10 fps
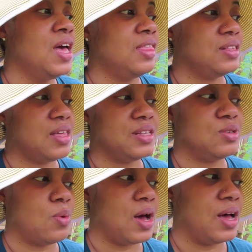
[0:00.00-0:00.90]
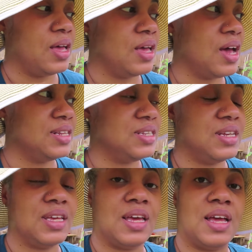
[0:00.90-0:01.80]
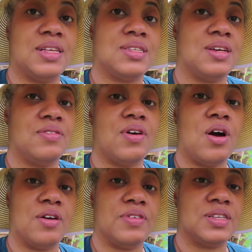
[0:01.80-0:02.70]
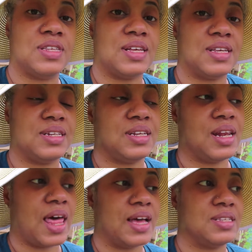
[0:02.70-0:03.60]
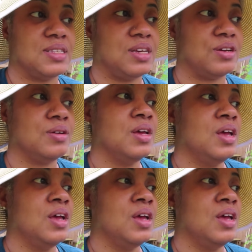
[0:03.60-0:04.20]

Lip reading: that that's why I didn't get as good of a harvest as I did last year.